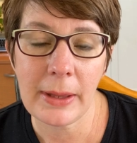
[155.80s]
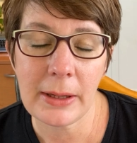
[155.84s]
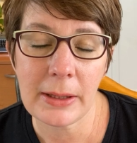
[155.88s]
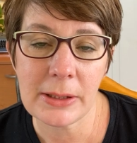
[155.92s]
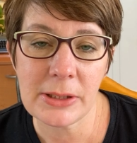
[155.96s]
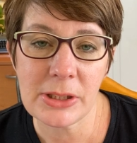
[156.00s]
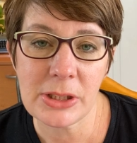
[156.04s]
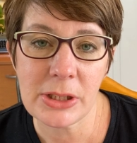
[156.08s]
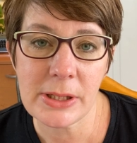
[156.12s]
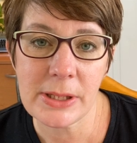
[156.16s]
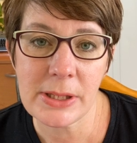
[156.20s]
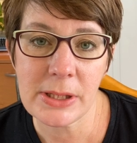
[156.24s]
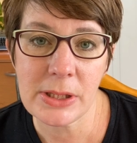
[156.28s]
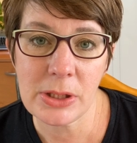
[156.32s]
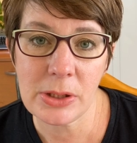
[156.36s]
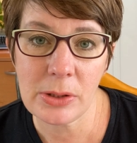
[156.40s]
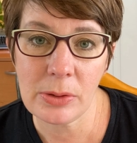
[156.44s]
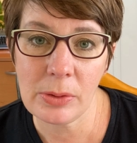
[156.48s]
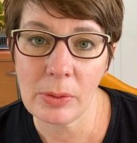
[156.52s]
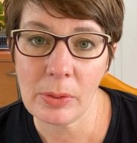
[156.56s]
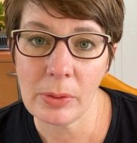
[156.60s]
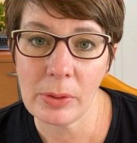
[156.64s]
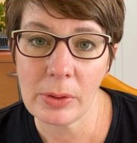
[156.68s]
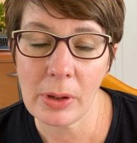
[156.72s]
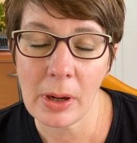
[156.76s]
could just
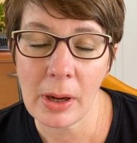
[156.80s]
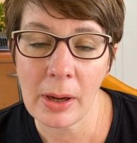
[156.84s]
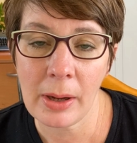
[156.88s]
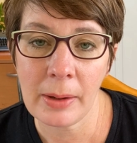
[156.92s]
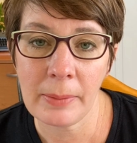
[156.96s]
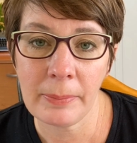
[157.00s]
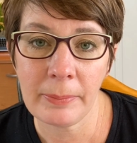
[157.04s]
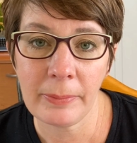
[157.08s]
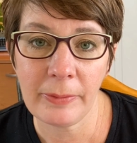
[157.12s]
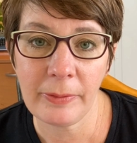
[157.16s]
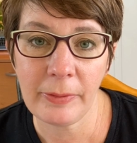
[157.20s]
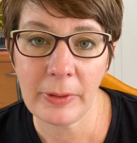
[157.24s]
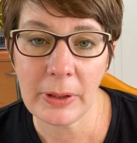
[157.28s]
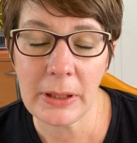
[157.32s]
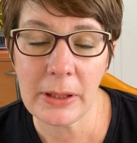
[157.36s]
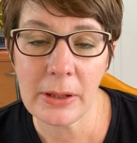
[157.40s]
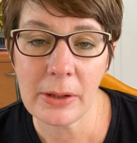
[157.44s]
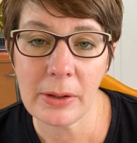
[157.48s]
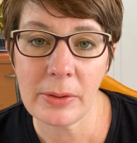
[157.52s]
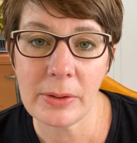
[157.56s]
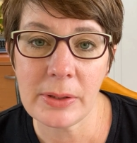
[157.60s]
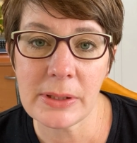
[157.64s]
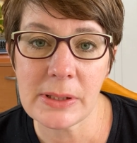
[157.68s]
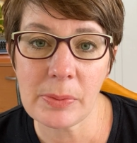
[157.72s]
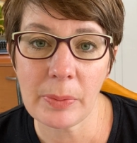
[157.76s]
do
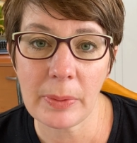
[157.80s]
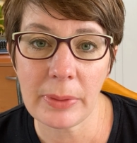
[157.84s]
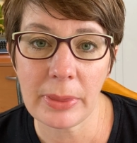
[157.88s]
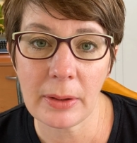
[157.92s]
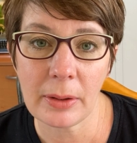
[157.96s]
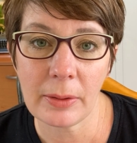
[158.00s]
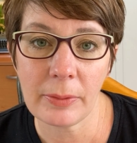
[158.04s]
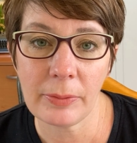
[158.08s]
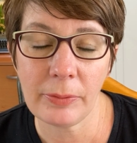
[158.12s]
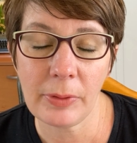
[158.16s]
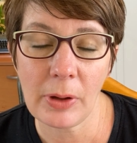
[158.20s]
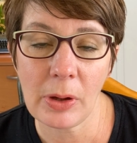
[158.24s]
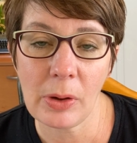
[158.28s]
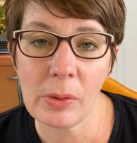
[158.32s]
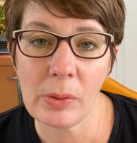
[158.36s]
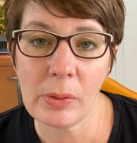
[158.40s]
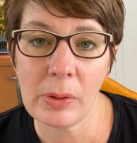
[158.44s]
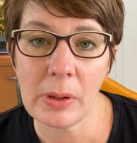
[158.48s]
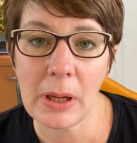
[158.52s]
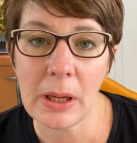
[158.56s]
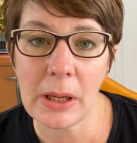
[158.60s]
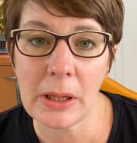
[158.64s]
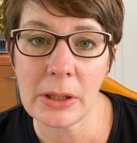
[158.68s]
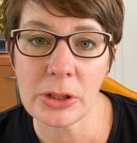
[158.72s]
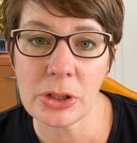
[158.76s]
videos with their
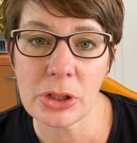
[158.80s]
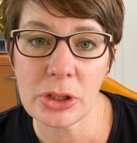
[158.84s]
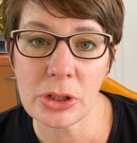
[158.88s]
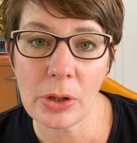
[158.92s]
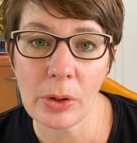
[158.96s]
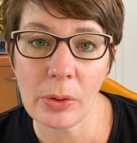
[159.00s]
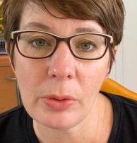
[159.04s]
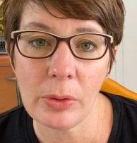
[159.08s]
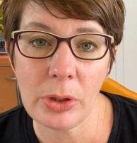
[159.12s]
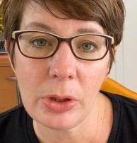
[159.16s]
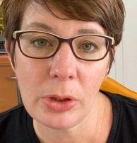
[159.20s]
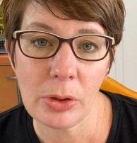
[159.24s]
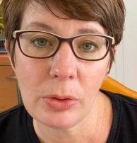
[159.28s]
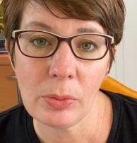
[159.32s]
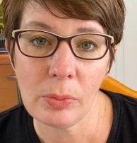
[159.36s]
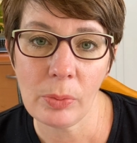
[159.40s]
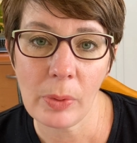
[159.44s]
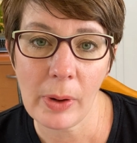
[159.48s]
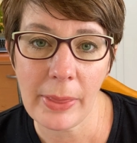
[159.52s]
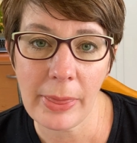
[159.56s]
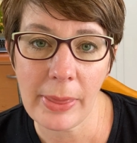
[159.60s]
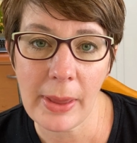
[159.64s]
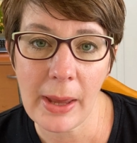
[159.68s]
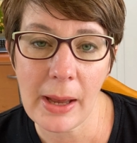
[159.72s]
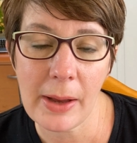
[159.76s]
phone and show you
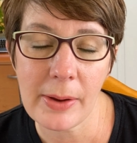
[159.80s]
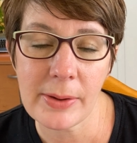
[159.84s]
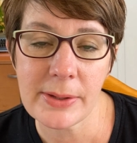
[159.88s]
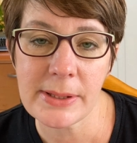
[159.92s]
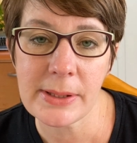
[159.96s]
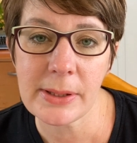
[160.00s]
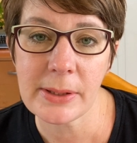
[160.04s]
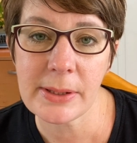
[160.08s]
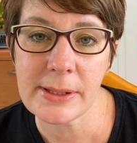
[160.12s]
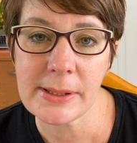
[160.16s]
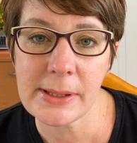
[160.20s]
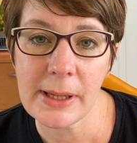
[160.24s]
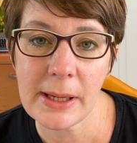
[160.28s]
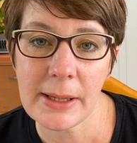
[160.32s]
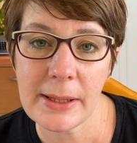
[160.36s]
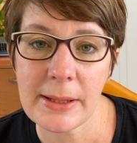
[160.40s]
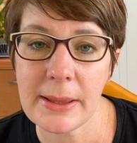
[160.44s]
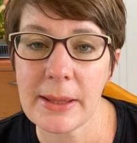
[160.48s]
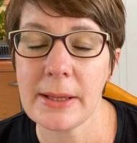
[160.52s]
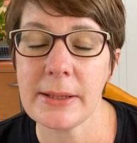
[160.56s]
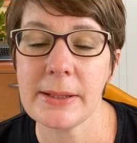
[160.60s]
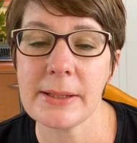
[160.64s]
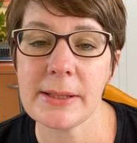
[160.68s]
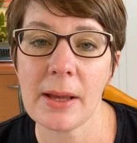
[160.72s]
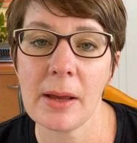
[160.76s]
what the house looks like
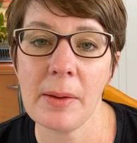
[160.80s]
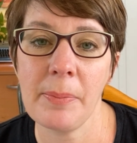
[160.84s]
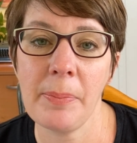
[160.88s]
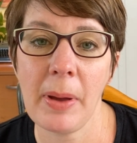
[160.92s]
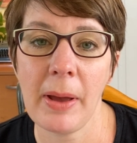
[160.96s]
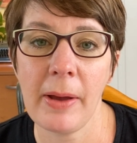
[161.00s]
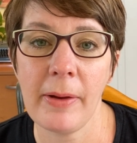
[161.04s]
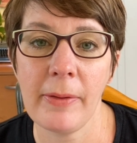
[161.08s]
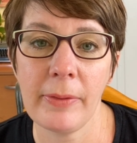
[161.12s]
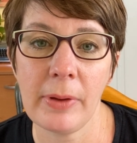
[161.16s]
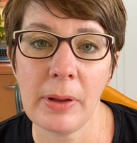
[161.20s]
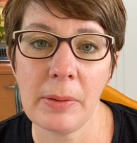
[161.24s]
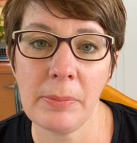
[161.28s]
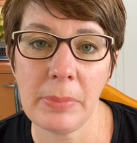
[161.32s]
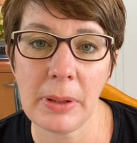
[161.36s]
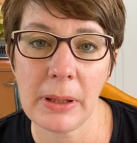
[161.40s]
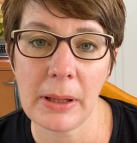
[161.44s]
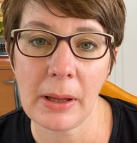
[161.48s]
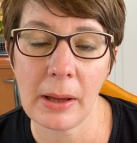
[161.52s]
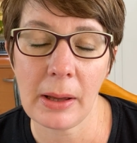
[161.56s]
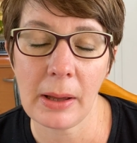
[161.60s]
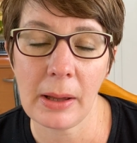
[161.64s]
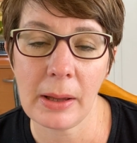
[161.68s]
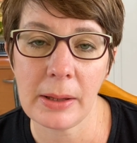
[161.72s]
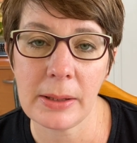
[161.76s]
that's above and
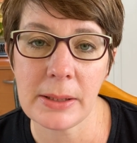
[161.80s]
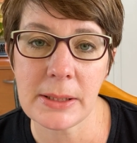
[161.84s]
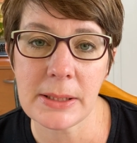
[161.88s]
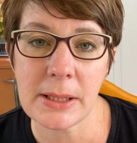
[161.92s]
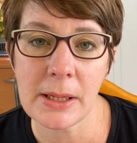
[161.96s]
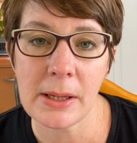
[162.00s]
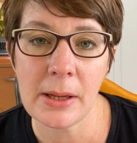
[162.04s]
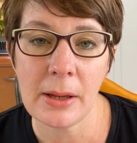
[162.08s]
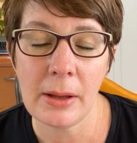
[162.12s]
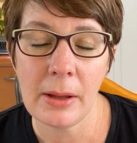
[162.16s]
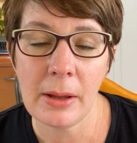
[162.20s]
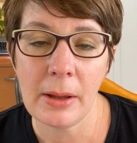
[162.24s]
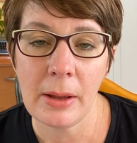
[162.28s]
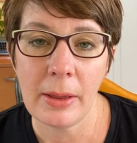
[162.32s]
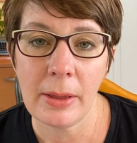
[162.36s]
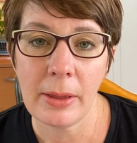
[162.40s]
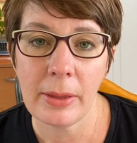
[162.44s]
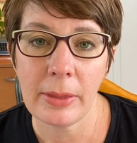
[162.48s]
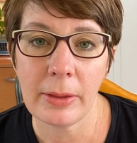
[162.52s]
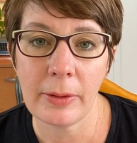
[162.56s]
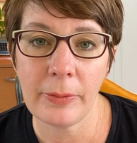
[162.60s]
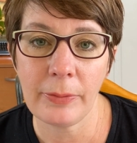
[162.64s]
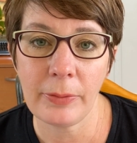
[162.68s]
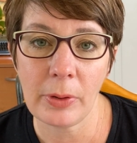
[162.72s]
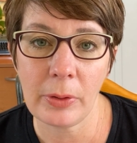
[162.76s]
beyond
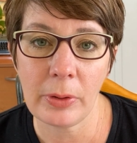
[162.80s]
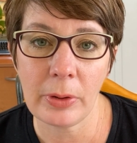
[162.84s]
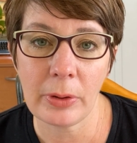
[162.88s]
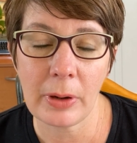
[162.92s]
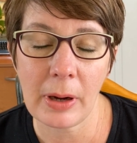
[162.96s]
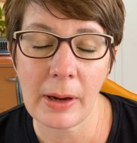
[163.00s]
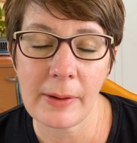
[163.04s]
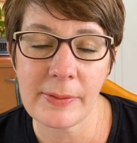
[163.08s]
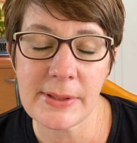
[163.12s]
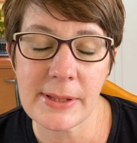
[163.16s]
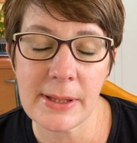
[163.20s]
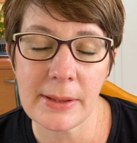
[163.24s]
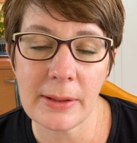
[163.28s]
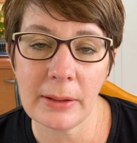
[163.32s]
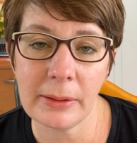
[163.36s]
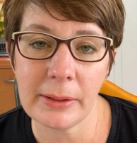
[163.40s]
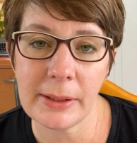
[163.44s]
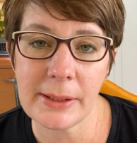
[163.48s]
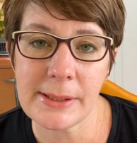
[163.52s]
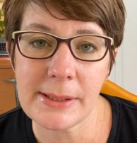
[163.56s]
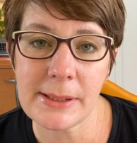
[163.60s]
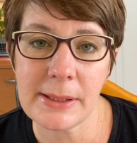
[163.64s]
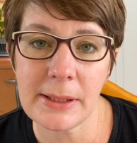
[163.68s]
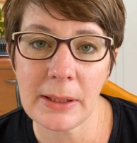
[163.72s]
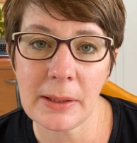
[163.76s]
the photographs in the
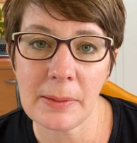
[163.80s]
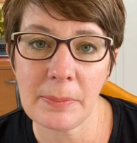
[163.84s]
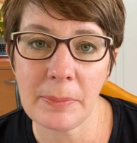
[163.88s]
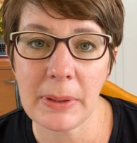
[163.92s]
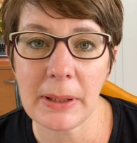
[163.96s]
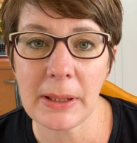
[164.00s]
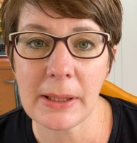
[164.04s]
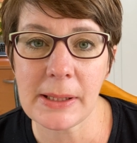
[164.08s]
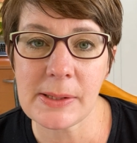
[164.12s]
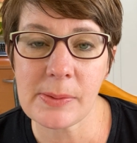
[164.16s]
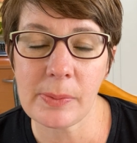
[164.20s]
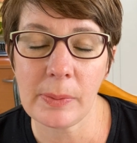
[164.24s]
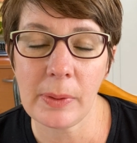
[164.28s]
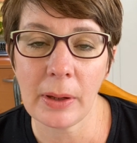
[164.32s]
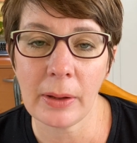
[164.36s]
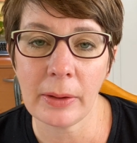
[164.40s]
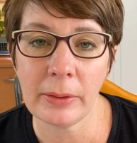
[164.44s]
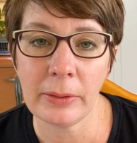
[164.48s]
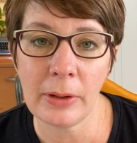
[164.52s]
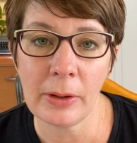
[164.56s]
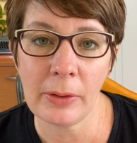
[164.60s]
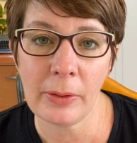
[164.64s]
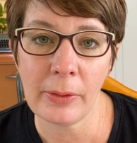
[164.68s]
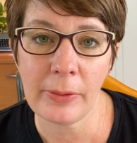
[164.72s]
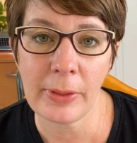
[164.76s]
listing, because we all
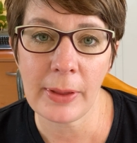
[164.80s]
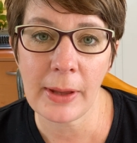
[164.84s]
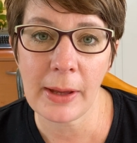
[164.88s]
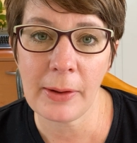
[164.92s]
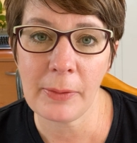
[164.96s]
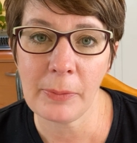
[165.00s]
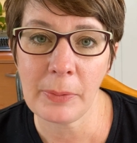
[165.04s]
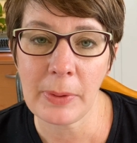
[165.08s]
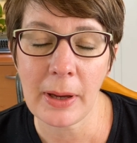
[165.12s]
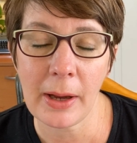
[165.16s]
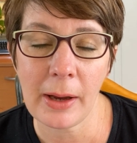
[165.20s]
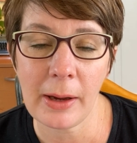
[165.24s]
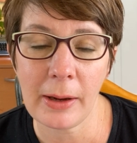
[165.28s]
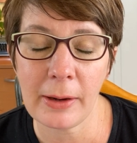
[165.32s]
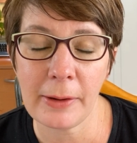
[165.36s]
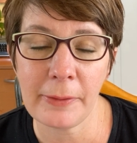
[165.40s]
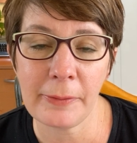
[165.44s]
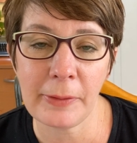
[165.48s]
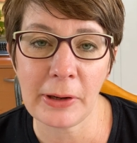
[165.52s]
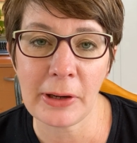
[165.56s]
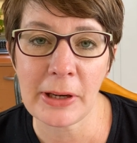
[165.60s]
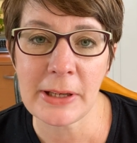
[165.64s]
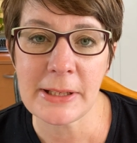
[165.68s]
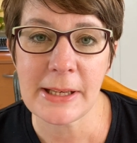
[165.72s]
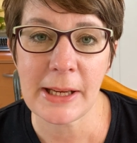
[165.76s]
know that we hire
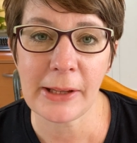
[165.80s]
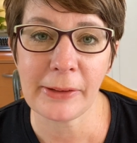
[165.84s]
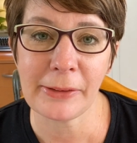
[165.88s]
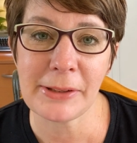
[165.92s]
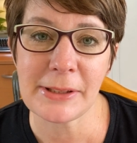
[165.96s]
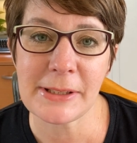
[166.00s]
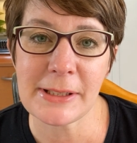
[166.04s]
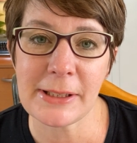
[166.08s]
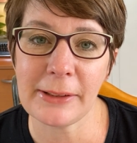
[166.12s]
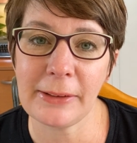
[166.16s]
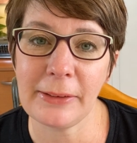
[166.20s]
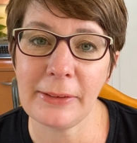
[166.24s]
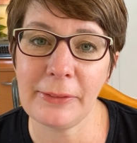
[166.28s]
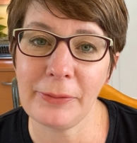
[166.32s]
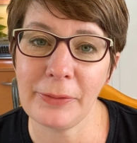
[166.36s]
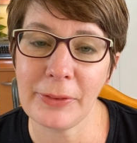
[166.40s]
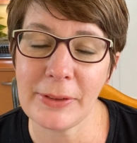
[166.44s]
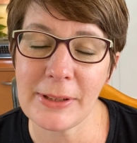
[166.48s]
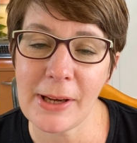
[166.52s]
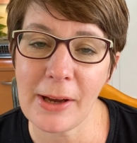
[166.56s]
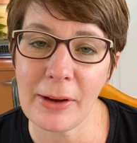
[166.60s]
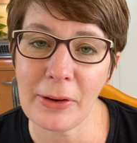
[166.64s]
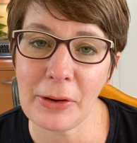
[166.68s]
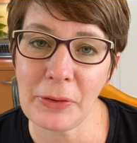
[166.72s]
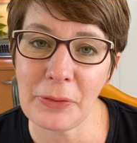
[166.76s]
very talented
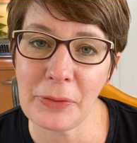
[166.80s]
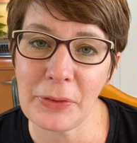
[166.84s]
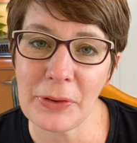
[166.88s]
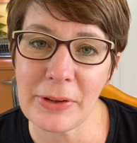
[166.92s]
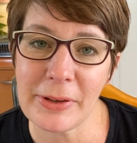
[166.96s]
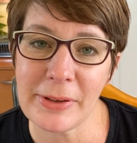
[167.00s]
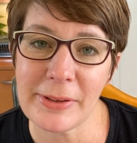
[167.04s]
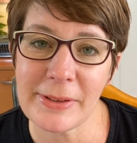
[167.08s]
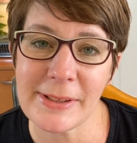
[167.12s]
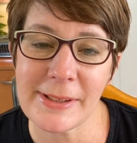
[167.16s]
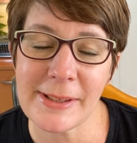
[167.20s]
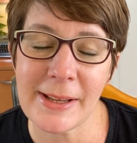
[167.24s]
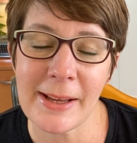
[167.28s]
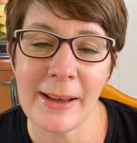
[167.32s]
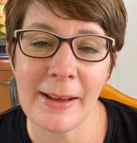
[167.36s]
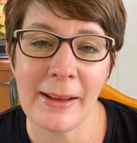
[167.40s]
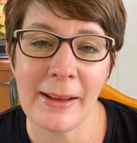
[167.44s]
photographers